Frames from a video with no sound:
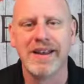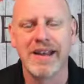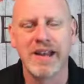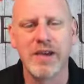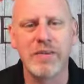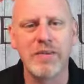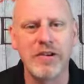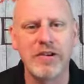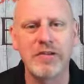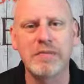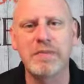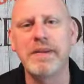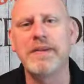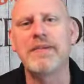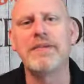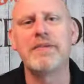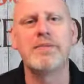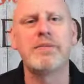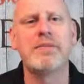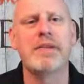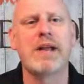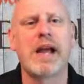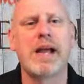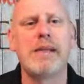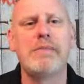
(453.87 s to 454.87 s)
Can we spend
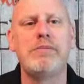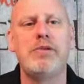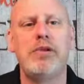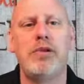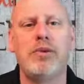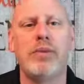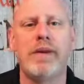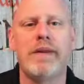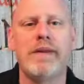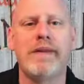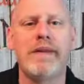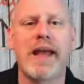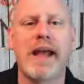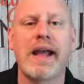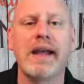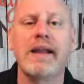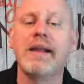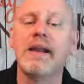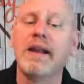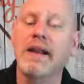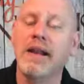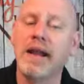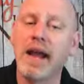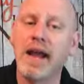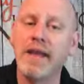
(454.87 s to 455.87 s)
some time doing that?
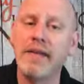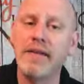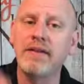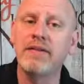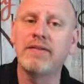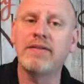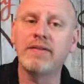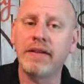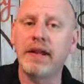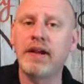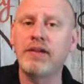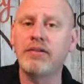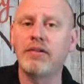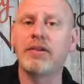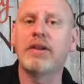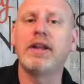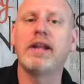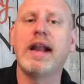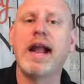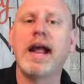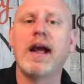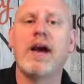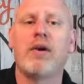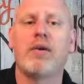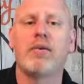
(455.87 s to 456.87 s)
And then schedule
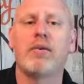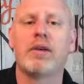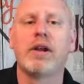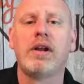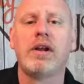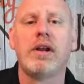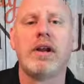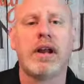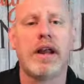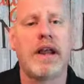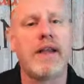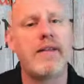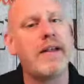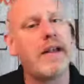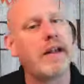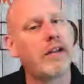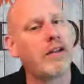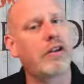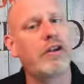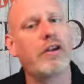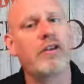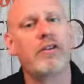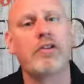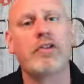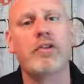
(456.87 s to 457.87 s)
it out. And
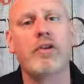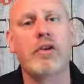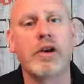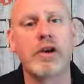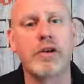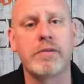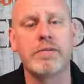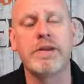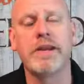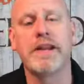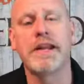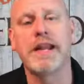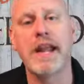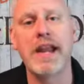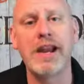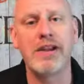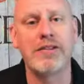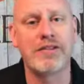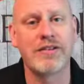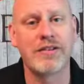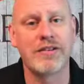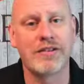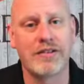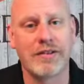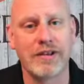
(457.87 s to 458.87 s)
that goes into our
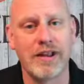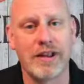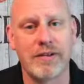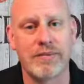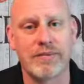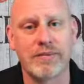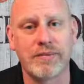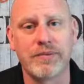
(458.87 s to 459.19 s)
communication stuff.